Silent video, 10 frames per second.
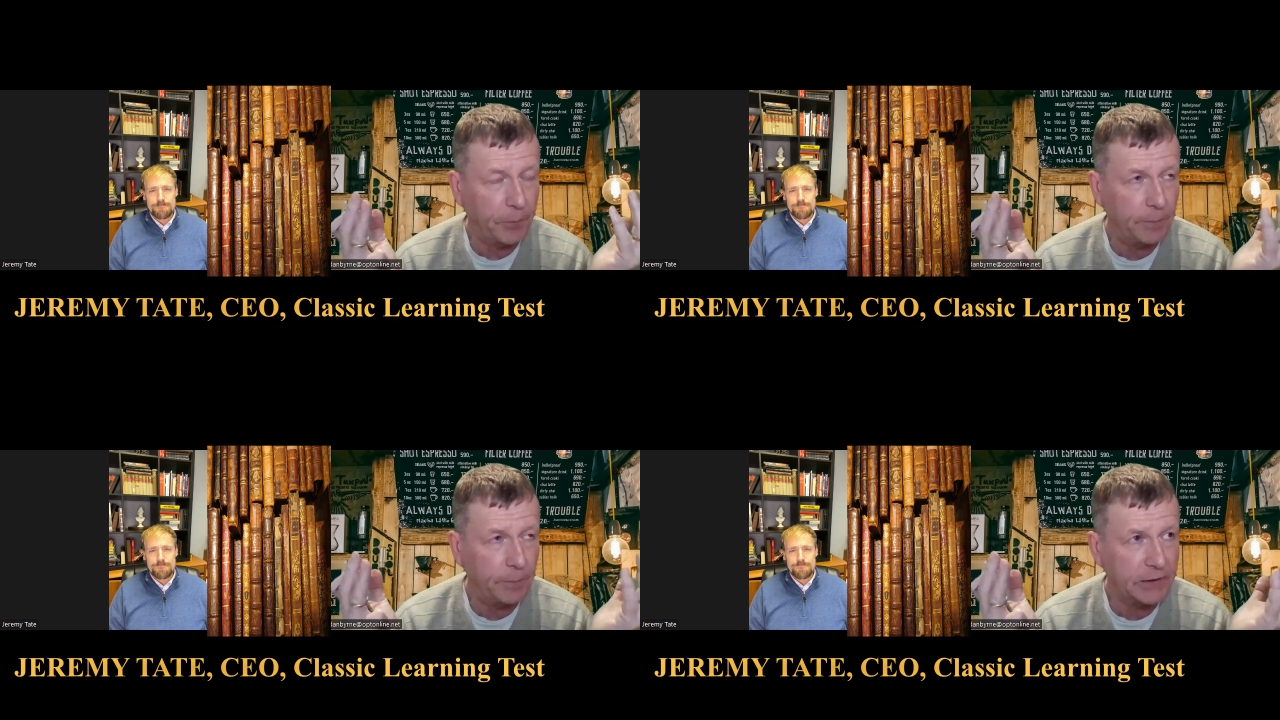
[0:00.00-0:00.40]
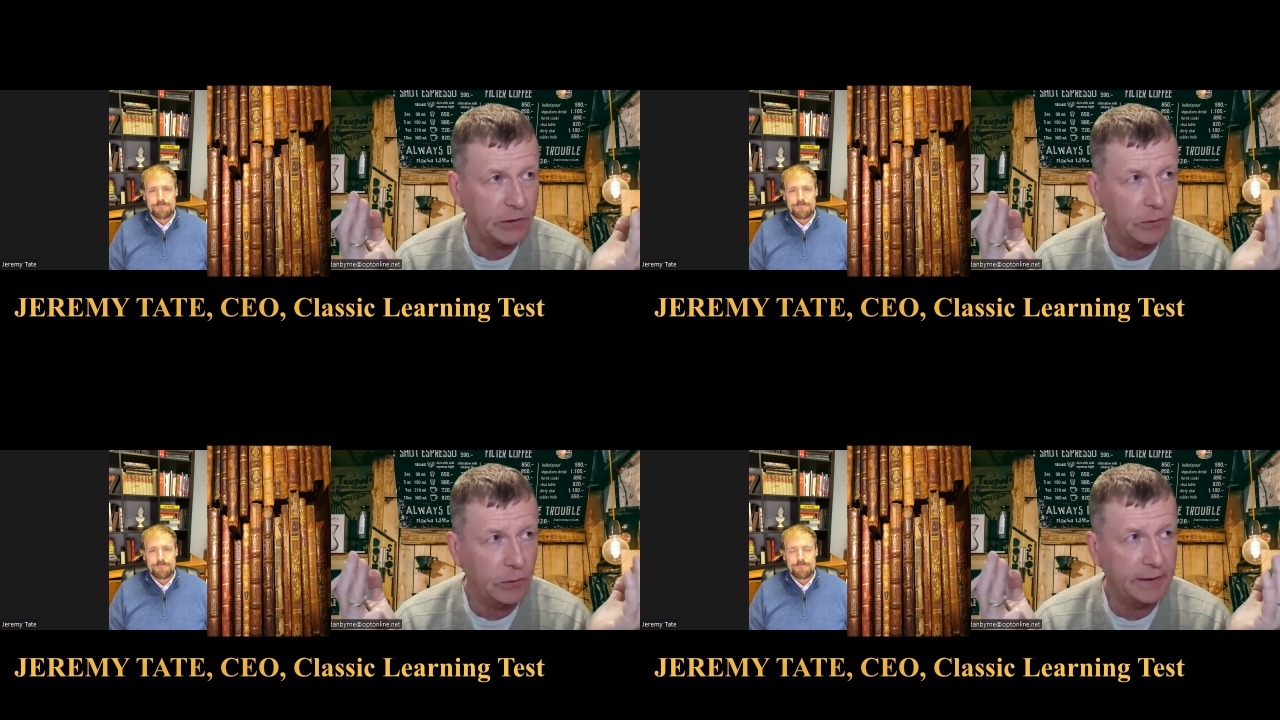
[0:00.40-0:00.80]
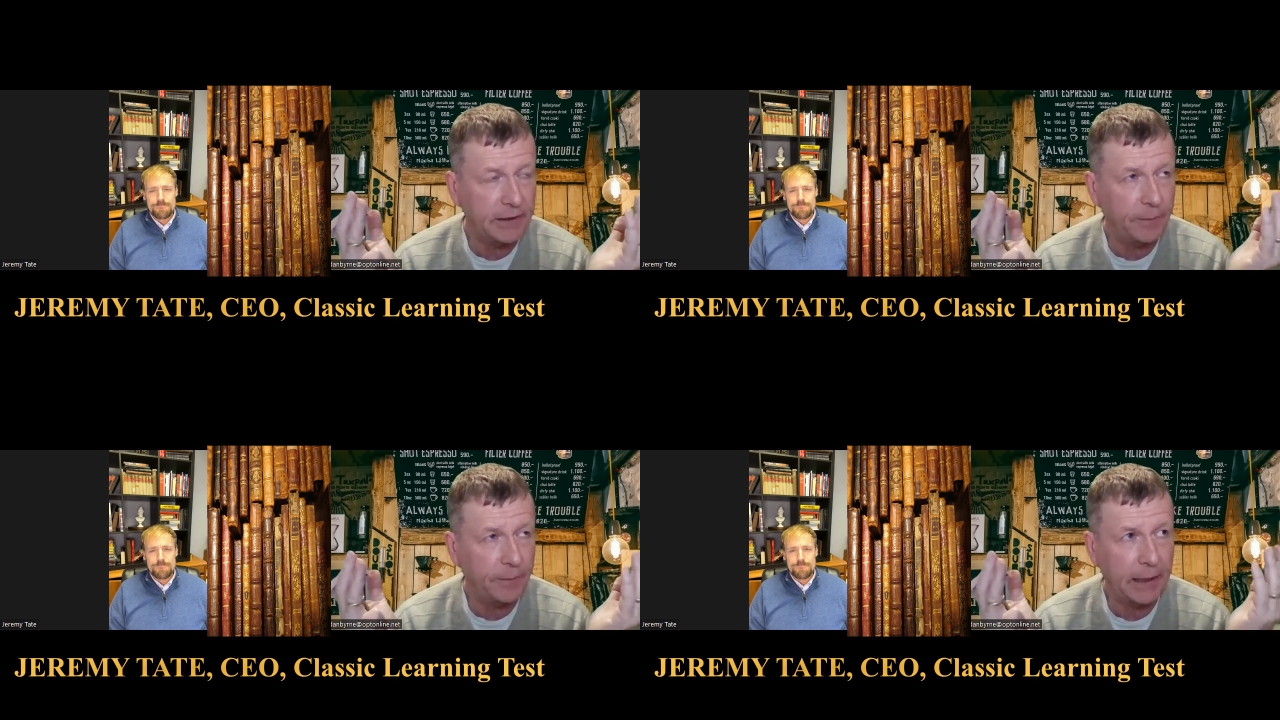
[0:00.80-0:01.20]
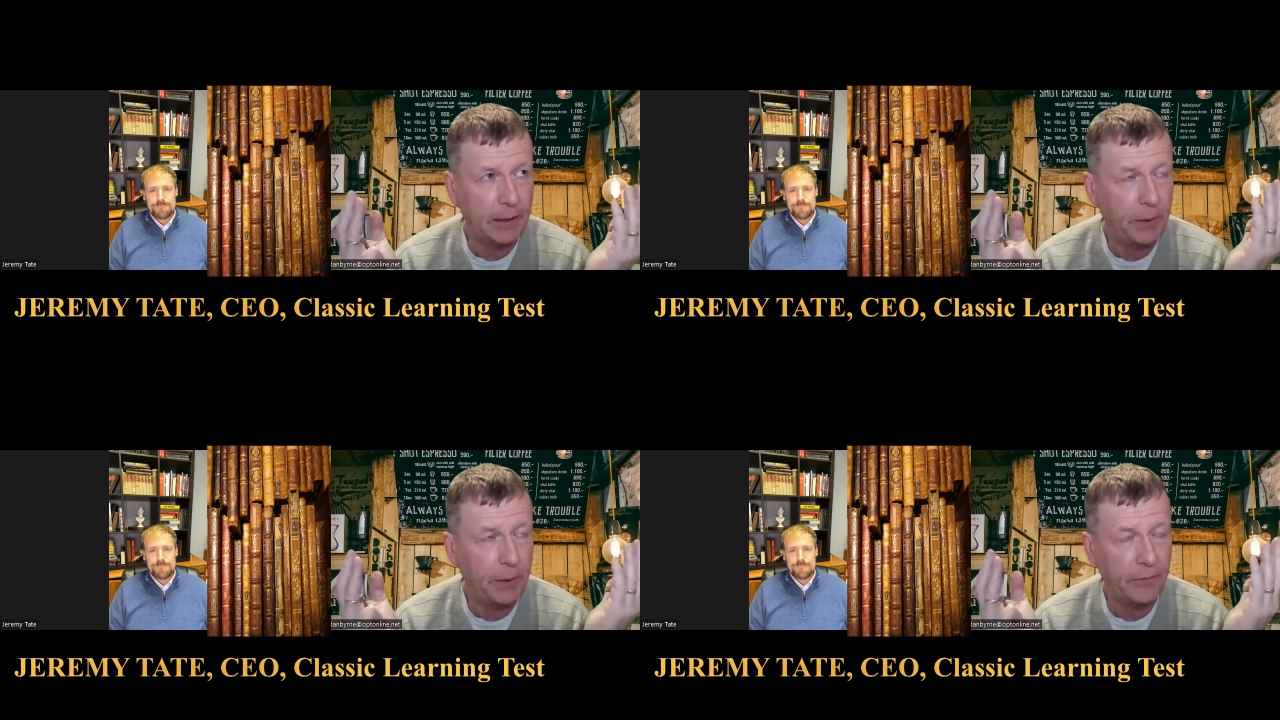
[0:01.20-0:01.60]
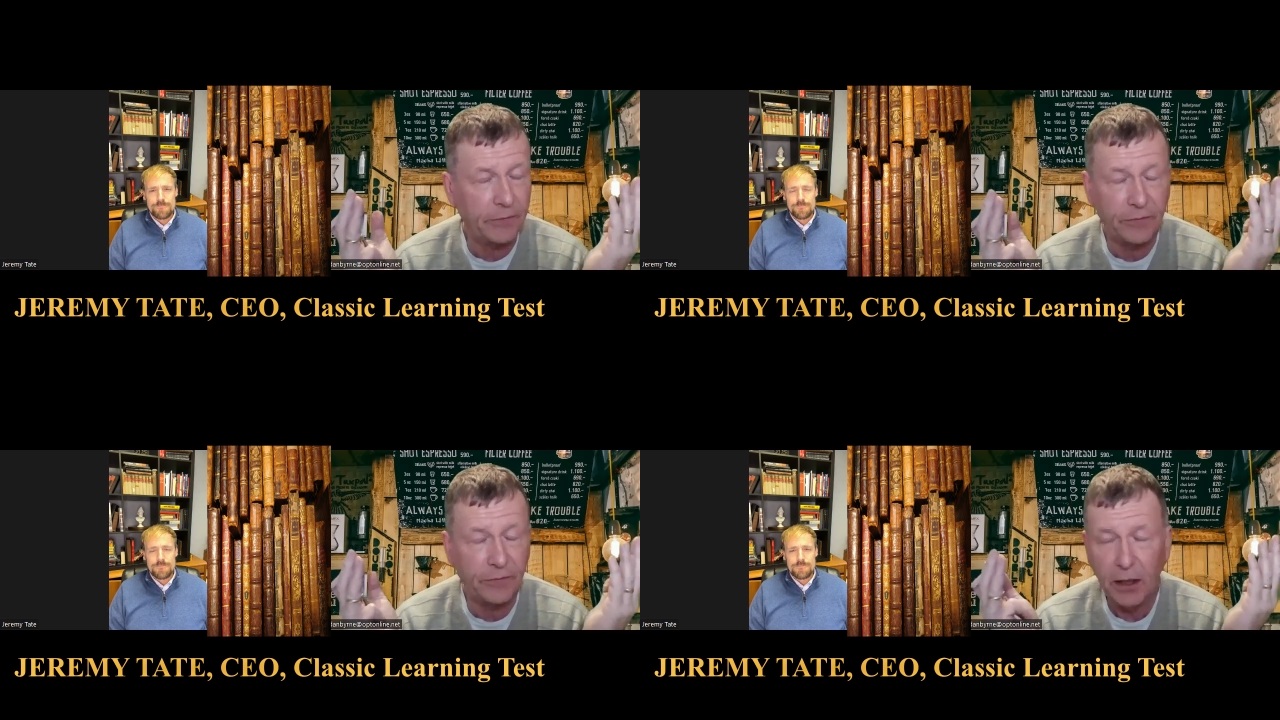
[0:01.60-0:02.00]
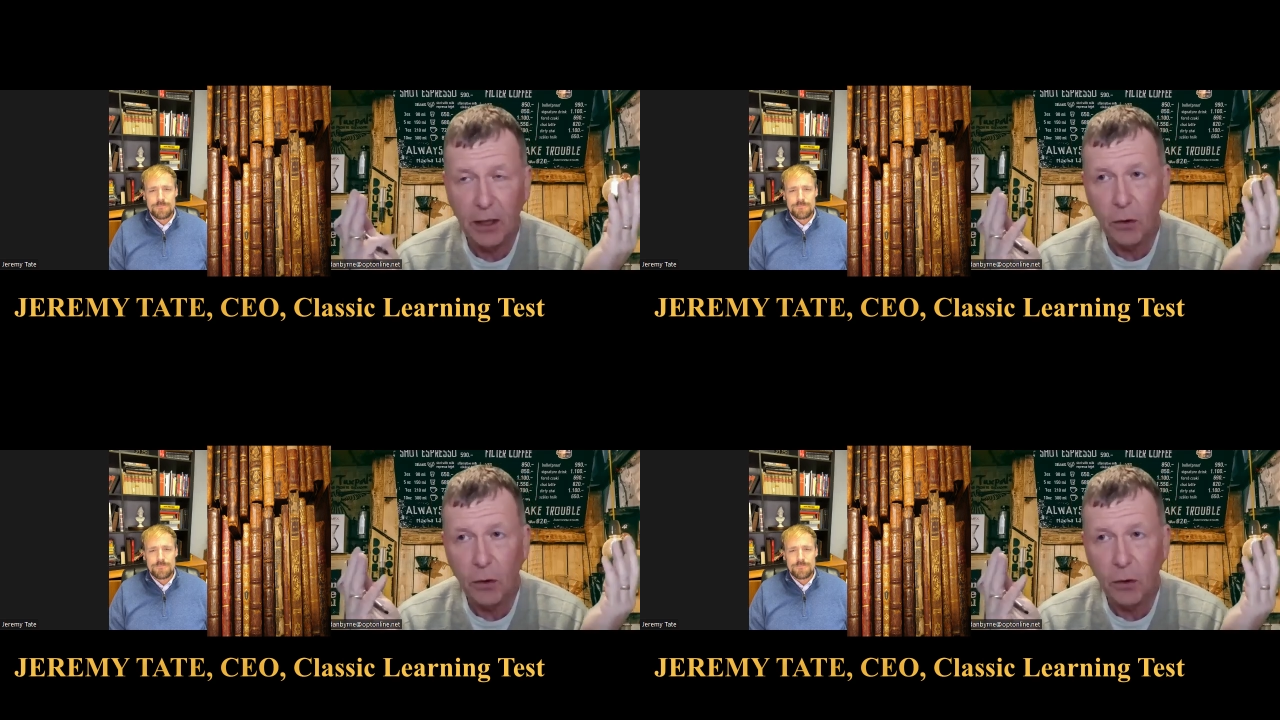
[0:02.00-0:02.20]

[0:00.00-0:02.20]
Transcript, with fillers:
Speaker 1: the public school system, a lot of parents